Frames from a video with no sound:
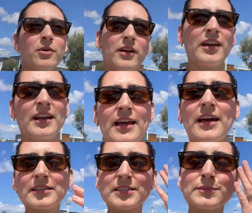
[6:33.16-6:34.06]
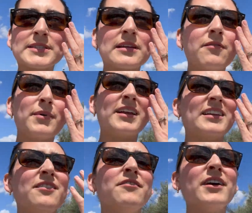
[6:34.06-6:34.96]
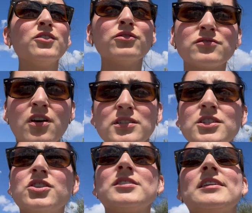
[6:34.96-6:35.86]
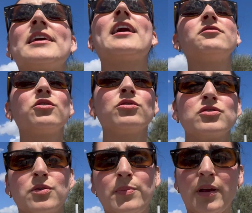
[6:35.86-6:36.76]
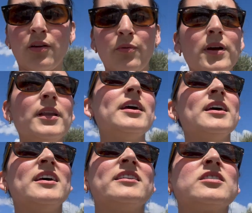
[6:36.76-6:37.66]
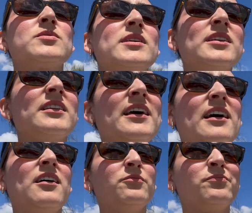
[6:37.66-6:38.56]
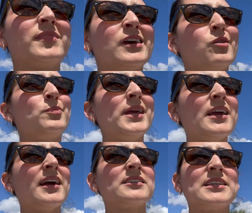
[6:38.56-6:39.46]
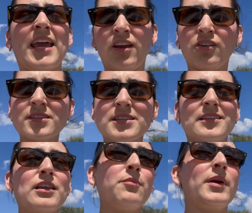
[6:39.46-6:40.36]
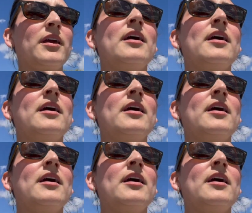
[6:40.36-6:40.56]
market. I got some stuff, but I didn't find those sausages. I think I have to go to a bigger one. This one in the LBX hanger. It's not that big.